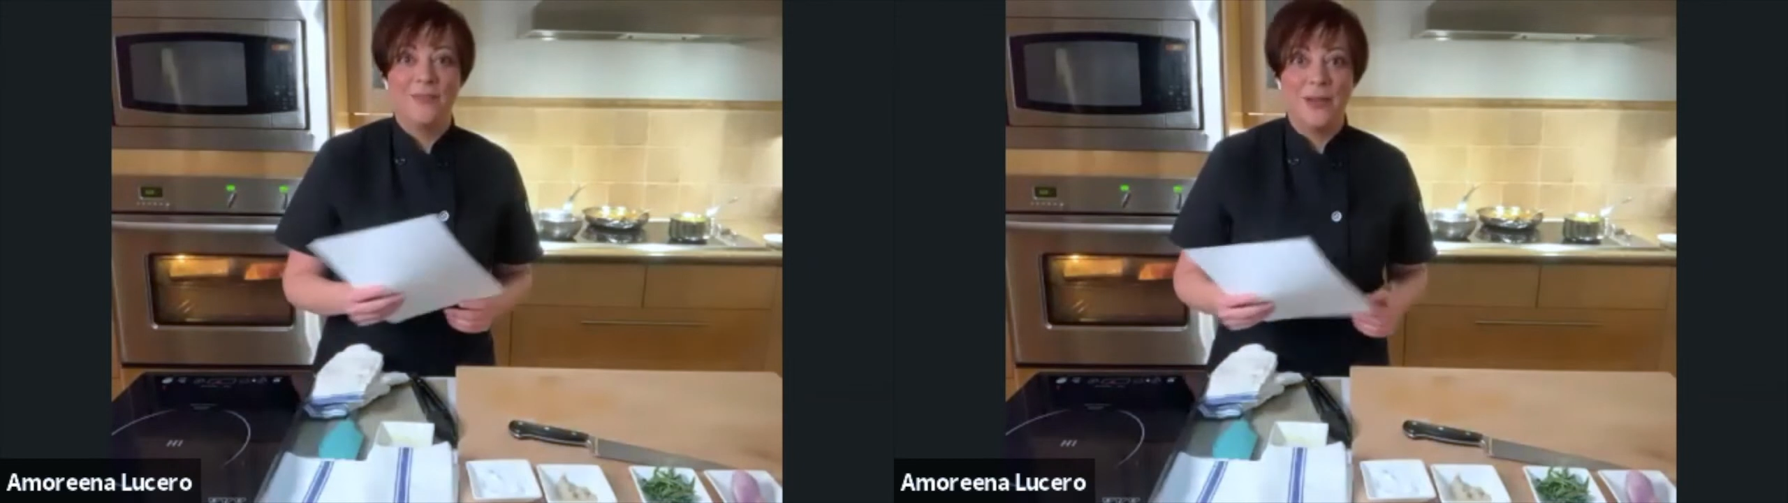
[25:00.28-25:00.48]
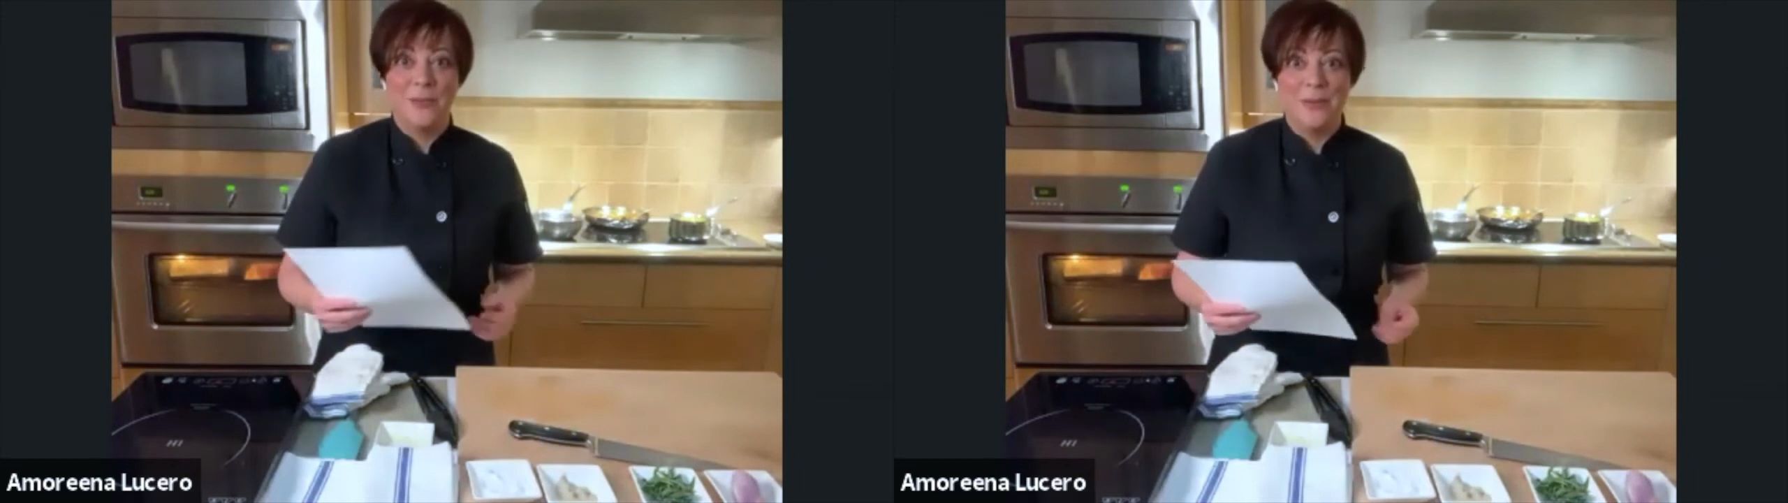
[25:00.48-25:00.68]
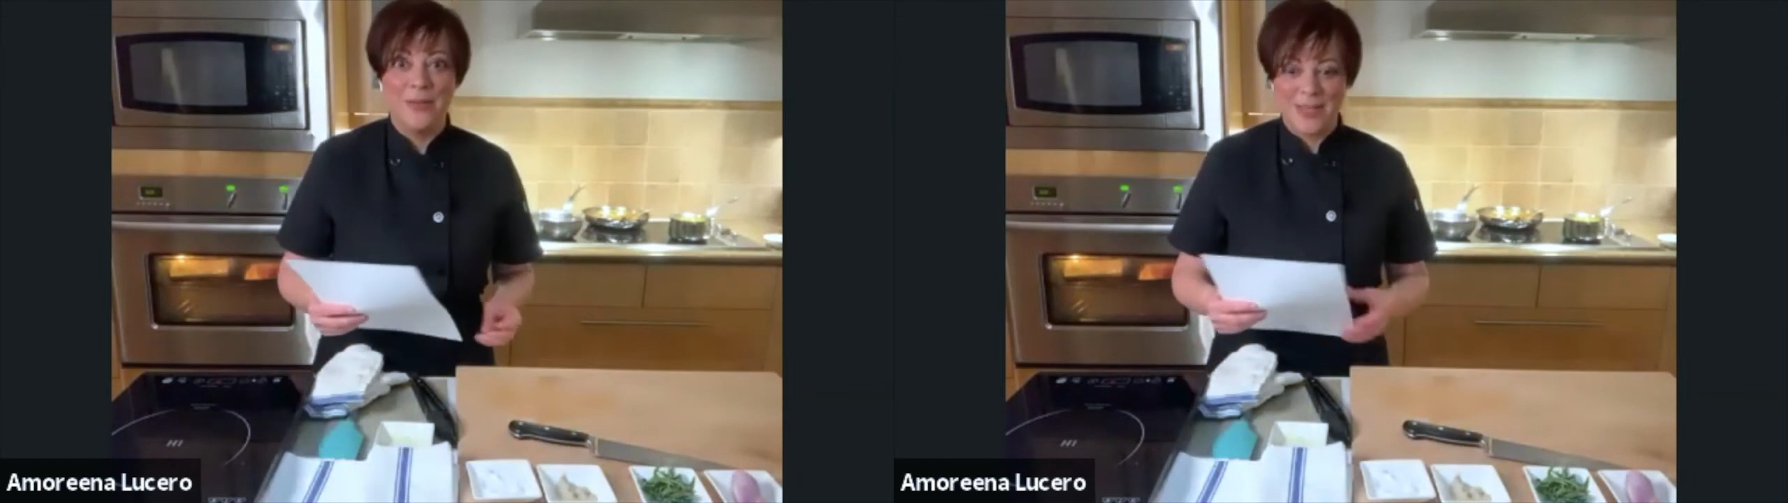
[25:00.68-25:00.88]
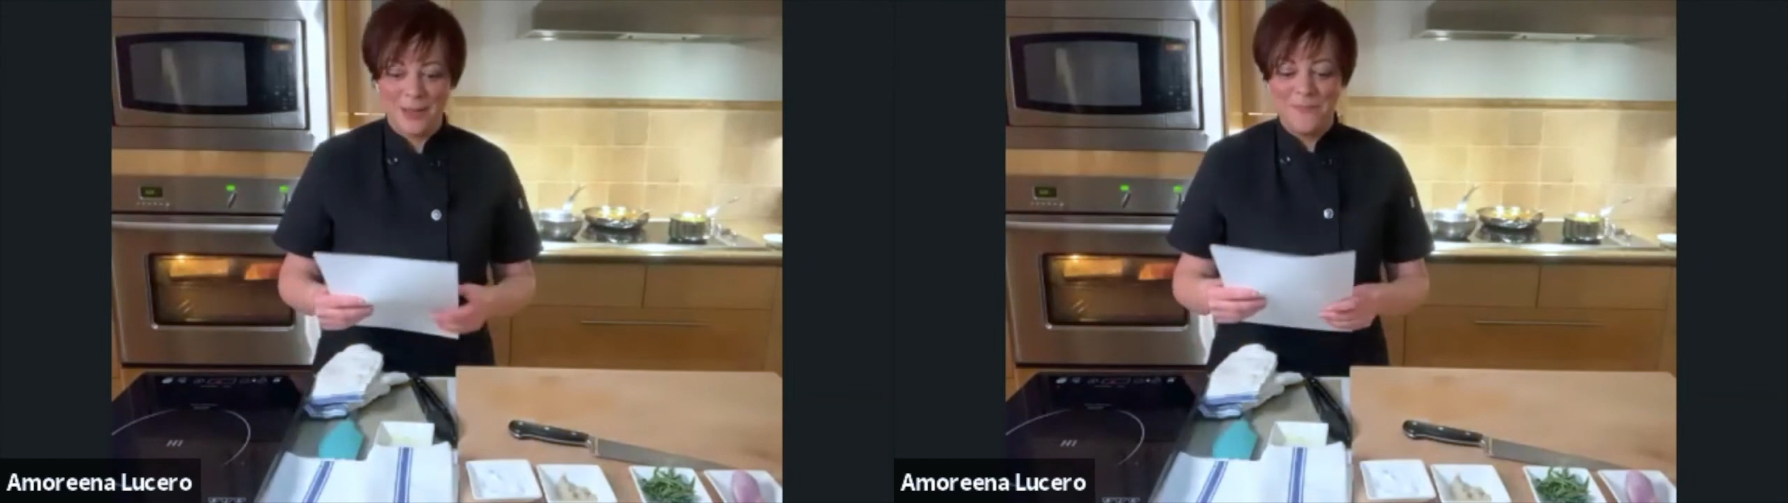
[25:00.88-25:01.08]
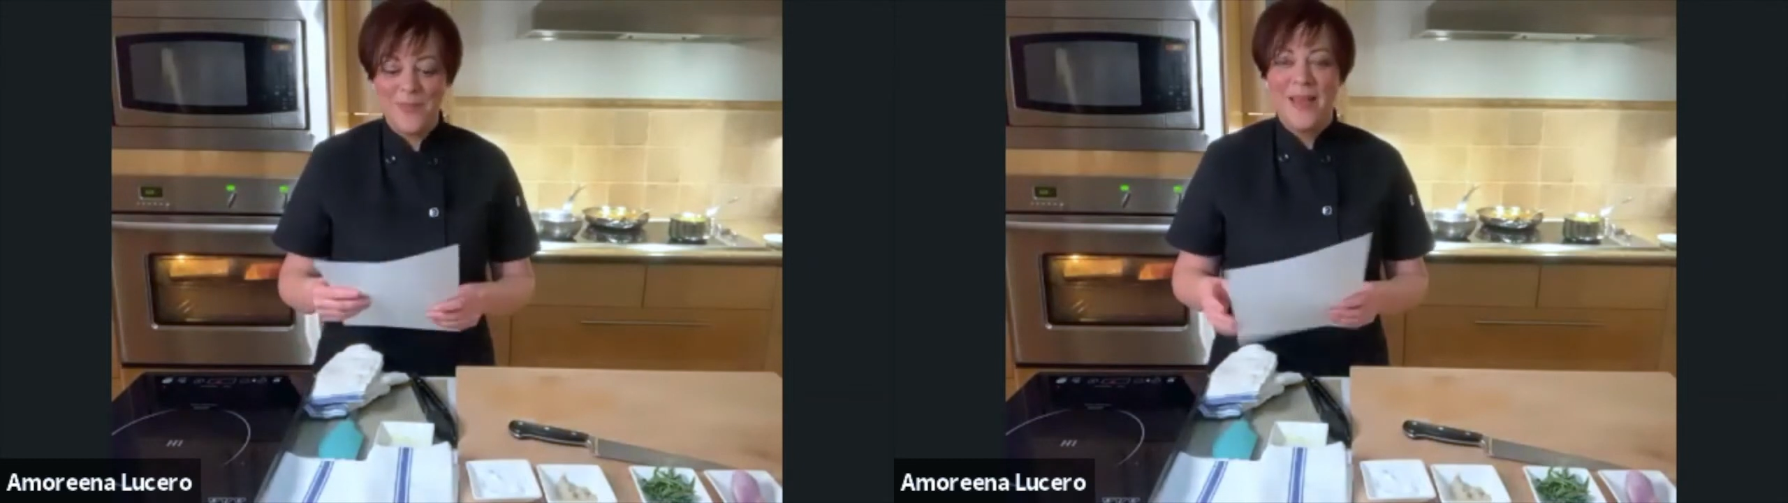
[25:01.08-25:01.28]
ahead very well, was
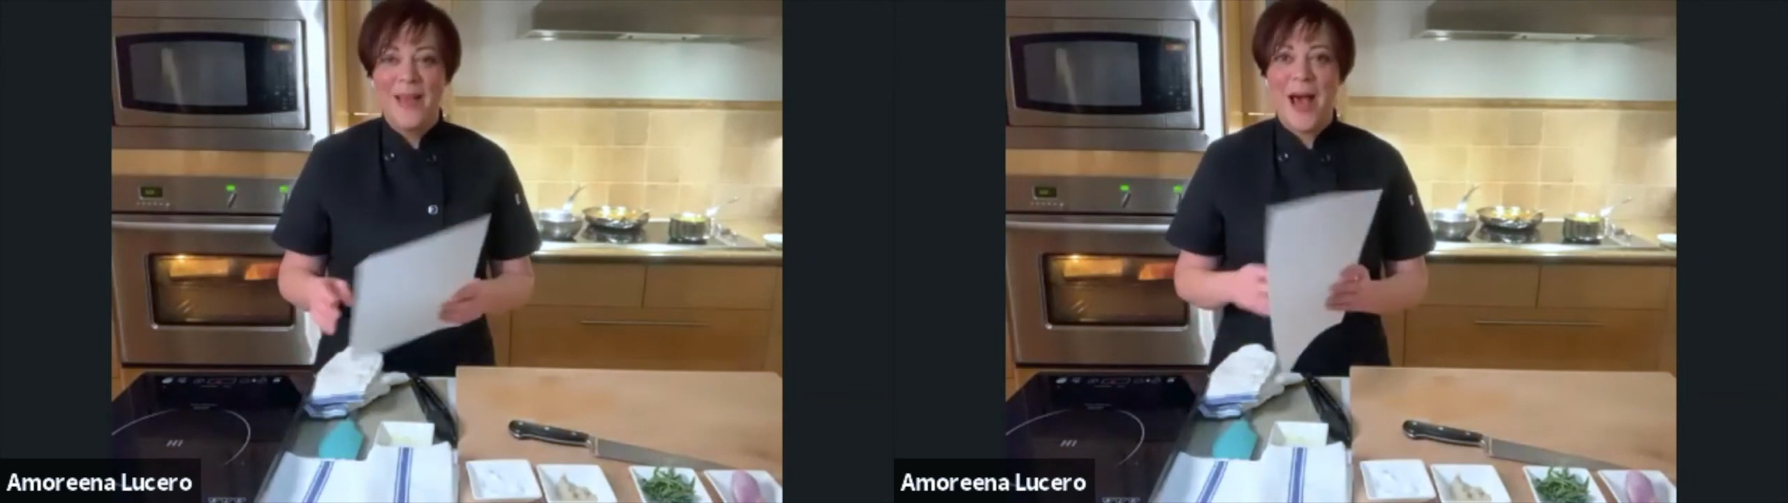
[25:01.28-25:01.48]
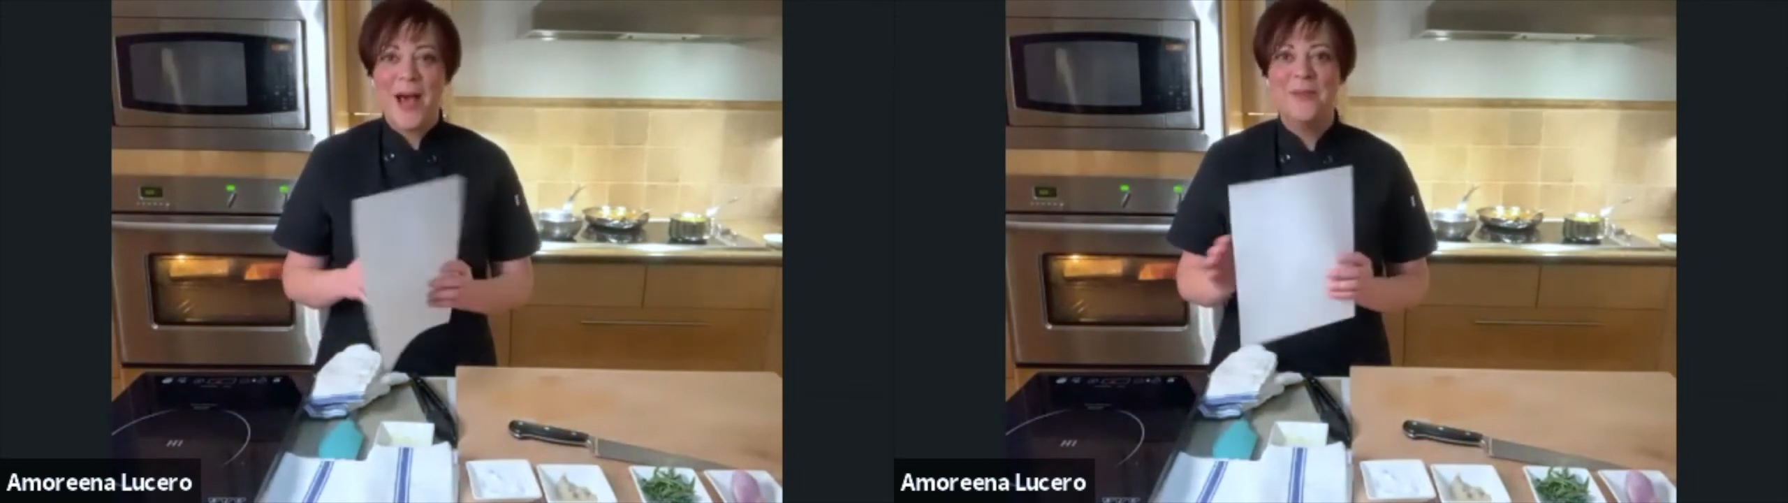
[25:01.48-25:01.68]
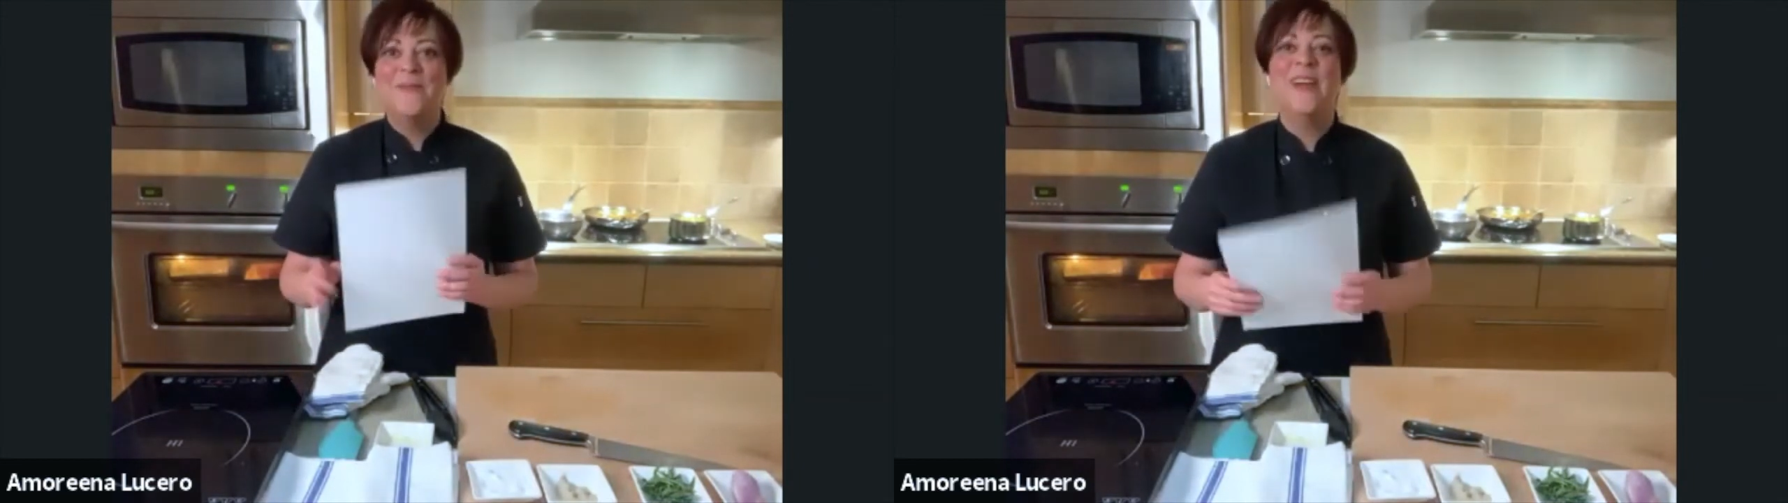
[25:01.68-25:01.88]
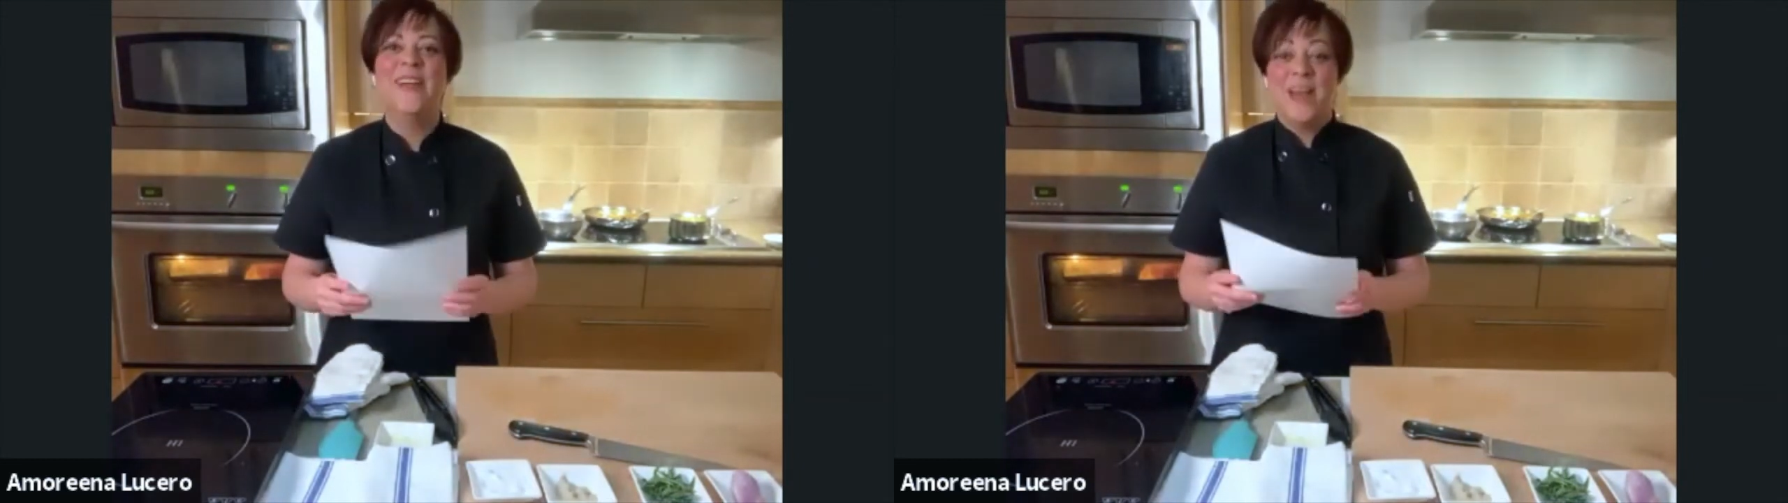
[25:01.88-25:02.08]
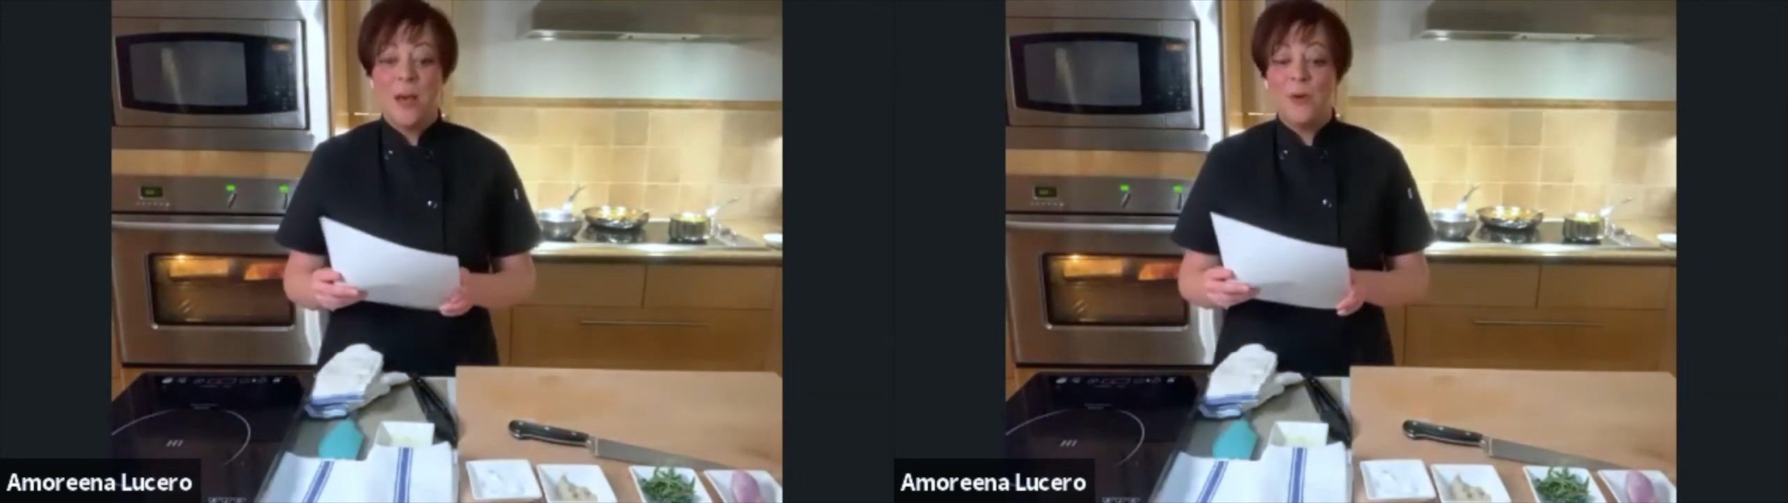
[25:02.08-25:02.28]
I?
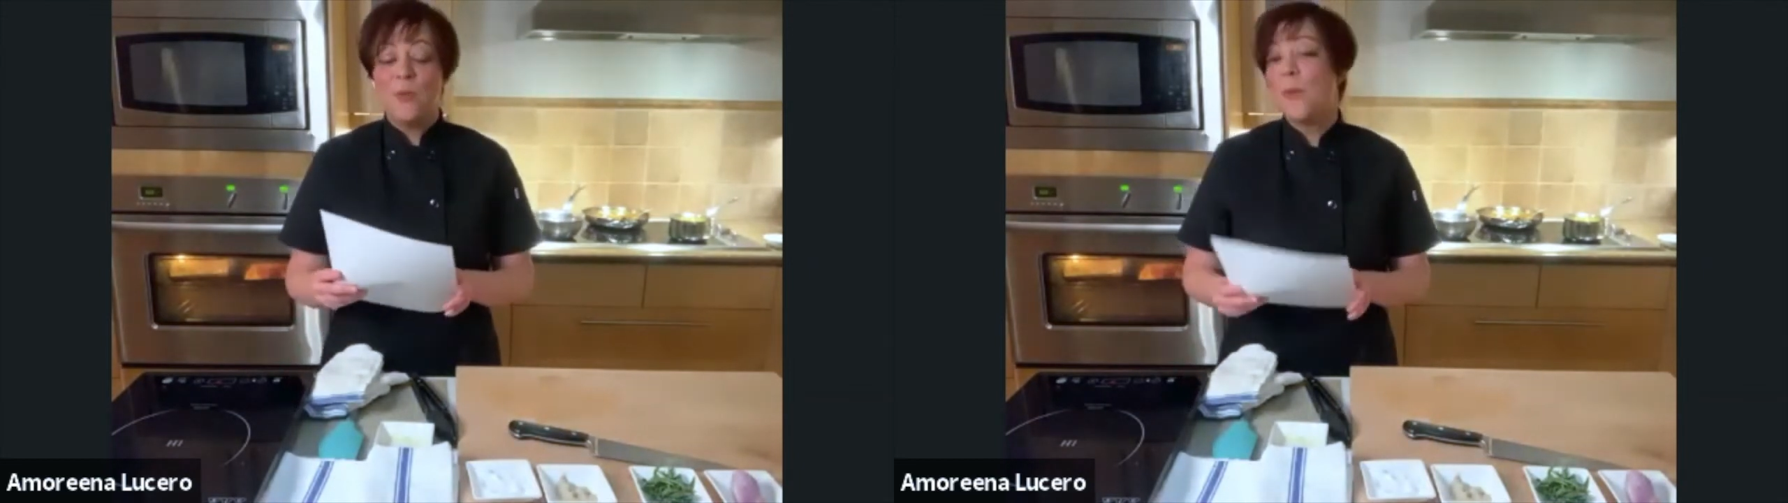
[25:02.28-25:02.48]
But